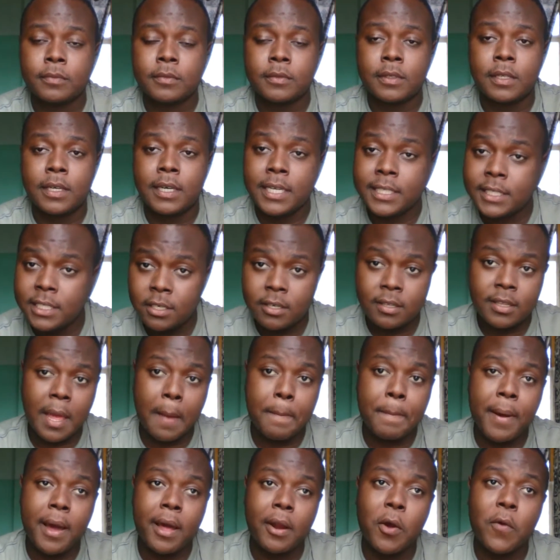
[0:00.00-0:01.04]
Listen to that
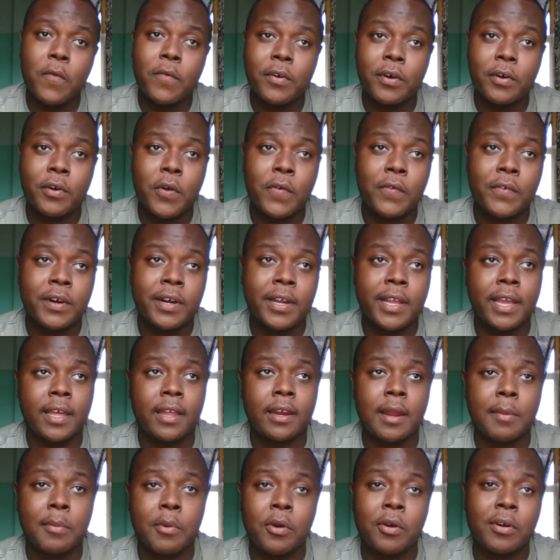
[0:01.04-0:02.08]
part over and over again.
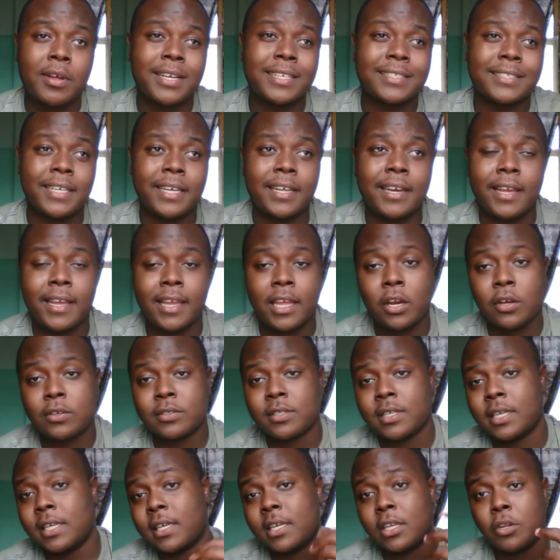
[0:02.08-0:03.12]
I'm not going to say it again because
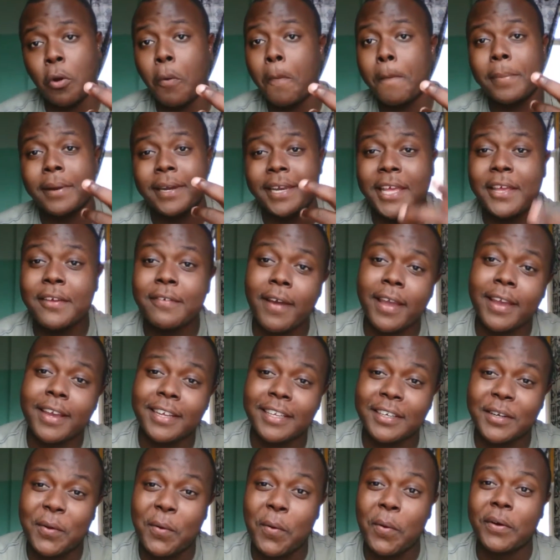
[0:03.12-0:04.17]
I don't believe I can
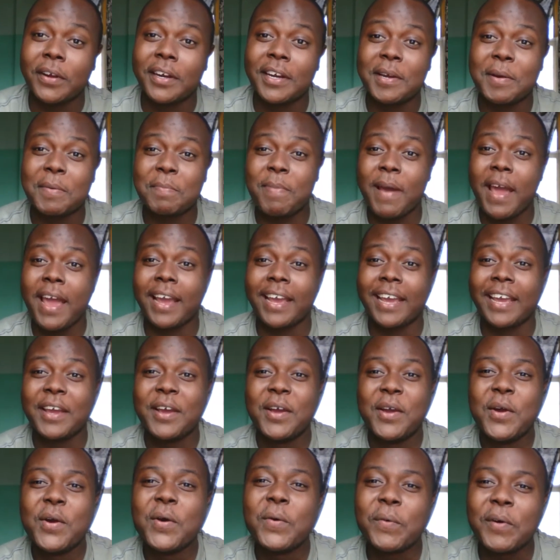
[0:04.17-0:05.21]
quote it back
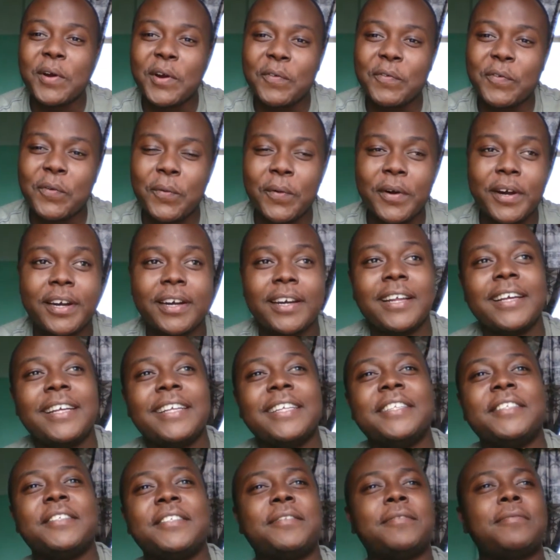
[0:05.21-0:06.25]
word for word.
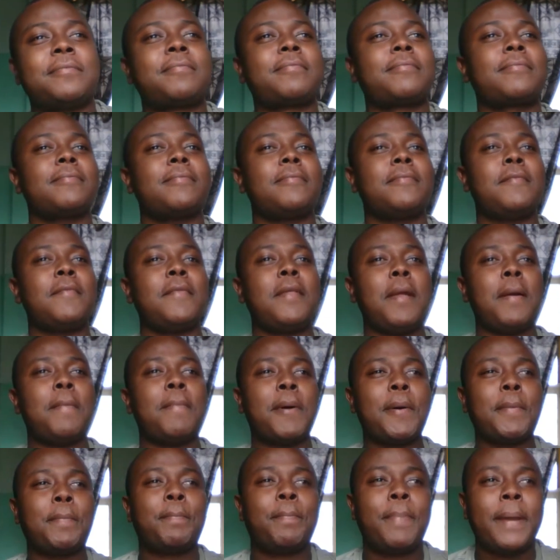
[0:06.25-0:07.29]

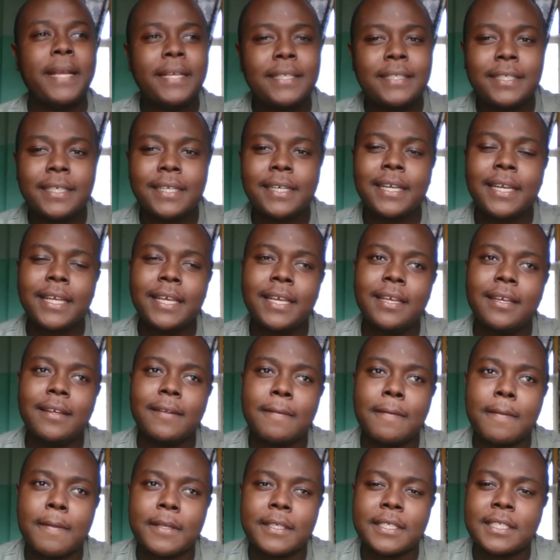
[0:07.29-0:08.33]
But basically,
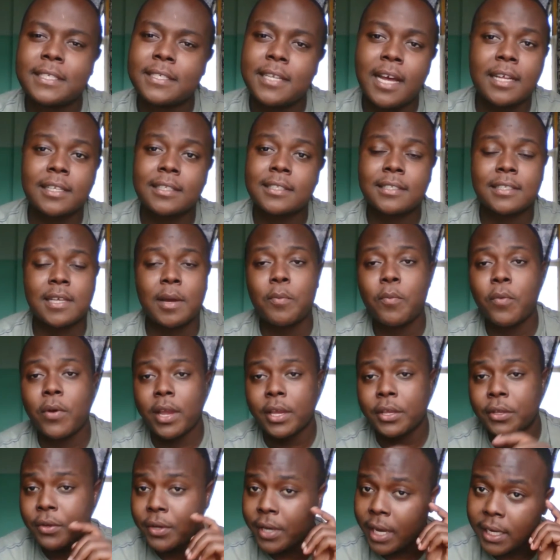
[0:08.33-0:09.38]
start somewhere.
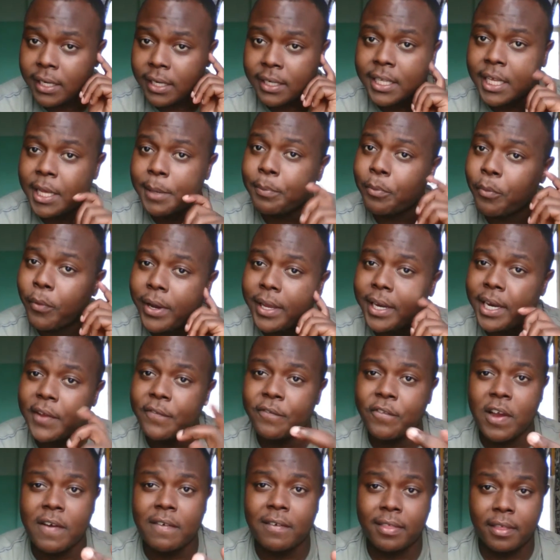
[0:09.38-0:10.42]
You can't keep waiting
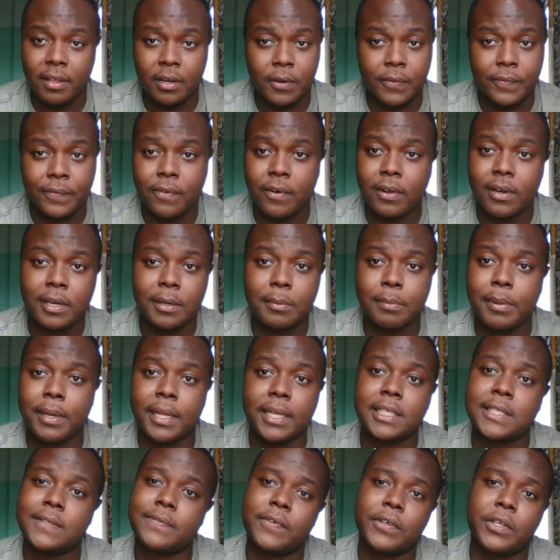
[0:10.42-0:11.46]
for everything to fall in
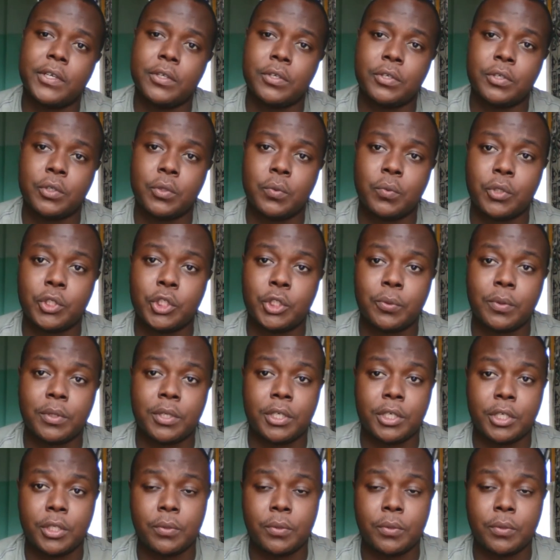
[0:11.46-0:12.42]
place for you to do what you want to